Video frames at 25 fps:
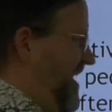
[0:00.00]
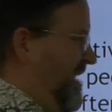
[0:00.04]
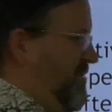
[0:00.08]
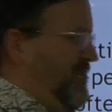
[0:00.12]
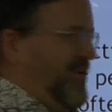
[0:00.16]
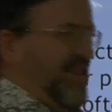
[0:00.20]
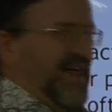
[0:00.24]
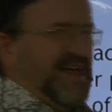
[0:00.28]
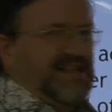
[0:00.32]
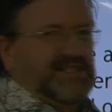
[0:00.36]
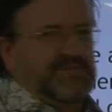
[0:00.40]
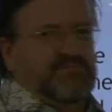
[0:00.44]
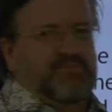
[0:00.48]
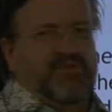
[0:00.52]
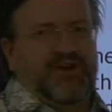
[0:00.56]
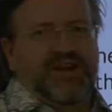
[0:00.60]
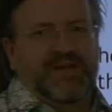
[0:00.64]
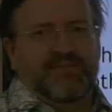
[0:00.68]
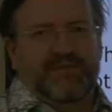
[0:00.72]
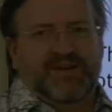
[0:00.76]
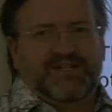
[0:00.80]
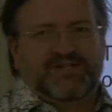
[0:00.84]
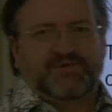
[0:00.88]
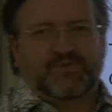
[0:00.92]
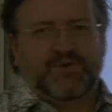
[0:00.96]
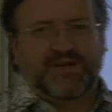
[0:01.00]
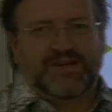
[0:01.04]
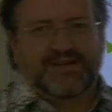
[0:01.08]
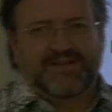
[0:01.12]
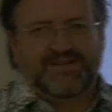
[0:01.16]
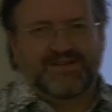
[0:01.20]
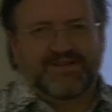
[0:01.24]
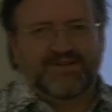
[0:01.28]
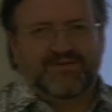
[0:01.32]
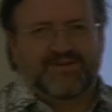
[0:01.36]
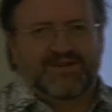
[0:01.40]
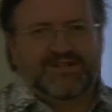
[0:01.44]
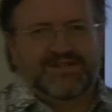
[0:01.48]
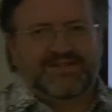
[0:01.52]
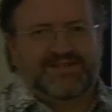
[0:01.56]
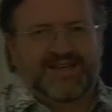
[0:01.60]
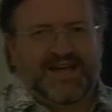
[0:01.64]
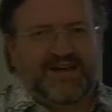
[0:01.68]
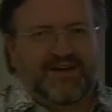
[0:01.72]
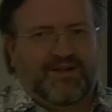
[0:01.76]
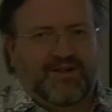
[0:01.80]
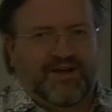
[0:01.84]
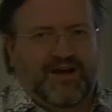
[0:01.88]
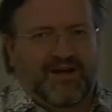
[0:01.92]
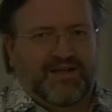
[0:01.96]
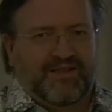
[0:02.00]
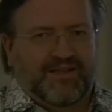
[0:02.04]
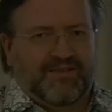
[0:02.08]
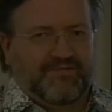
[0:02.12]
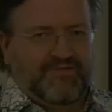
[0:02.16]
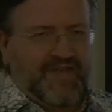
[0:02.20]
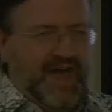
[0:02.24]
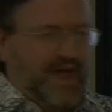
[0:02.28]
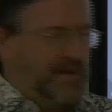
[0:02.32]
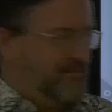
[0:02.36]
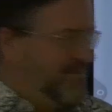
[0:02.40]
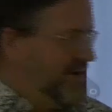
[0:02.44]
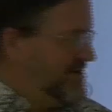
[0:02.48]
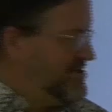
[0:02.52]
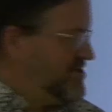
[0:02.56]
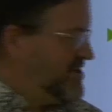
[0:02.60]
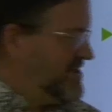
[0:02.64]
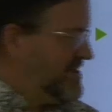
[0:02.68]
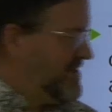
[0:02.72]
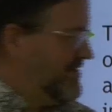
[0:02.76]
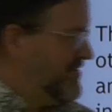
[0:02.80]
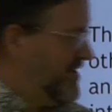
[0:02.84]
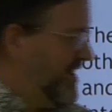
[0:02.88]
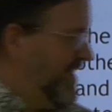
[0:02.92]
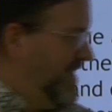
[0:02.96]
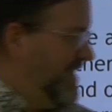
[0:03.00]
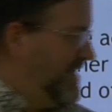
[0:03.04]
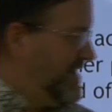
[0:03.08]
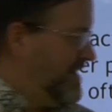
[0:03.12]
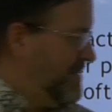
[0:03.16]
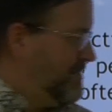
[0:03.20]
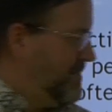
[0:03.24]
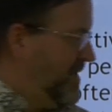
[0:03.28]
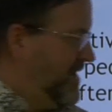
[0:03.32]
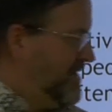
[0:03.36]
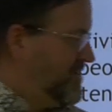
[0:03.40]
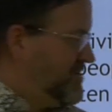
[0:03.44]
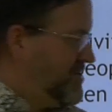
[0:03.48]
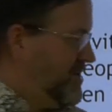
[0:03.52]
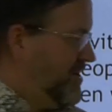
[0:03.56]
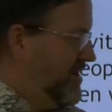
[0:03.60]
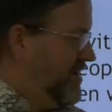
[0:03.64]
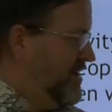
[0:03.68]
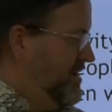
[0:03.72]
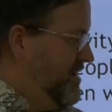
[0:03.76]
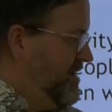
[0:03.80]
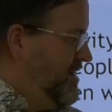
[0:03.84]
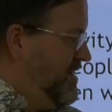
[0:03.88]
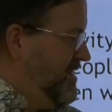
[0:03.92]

Okay, well that's pretty much what you can tell all of that by just looking at the picture.